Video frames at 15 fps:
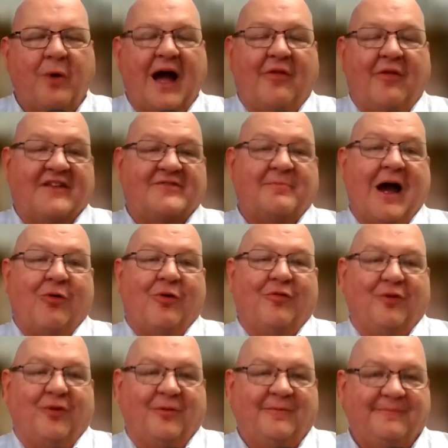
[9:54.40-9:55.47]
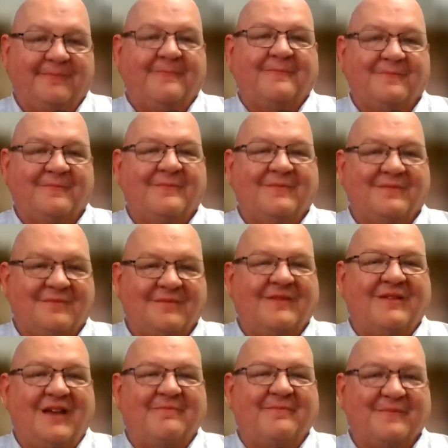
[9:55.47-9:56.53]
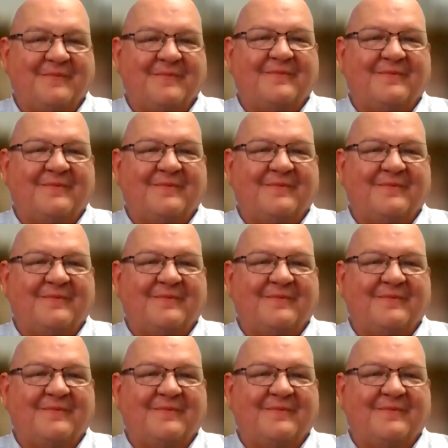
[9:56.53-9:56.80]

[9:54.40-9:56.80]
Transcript: from doing the RUBS program. And that's